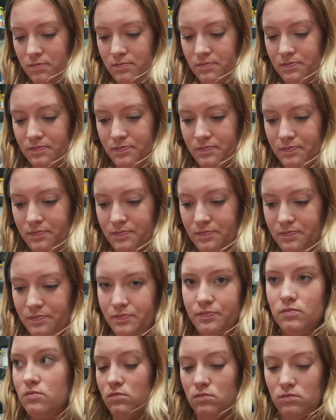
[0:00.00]

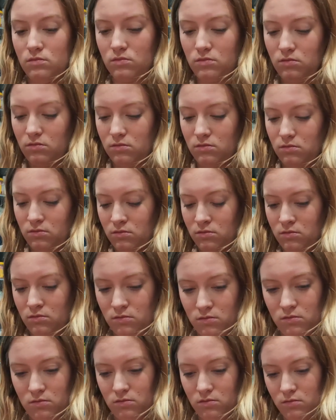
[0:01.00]

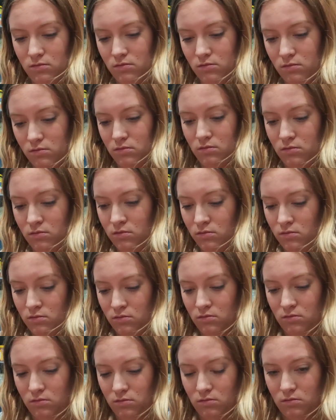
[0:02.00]

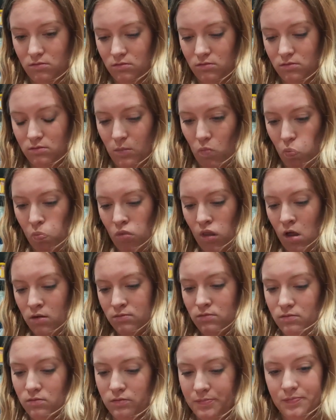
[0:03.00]

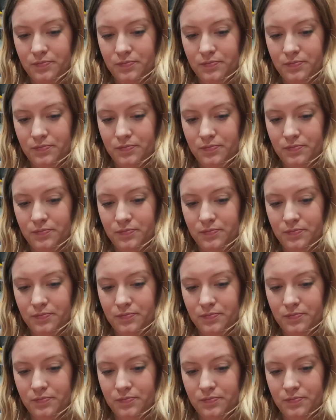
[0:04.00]
Nobody speaks.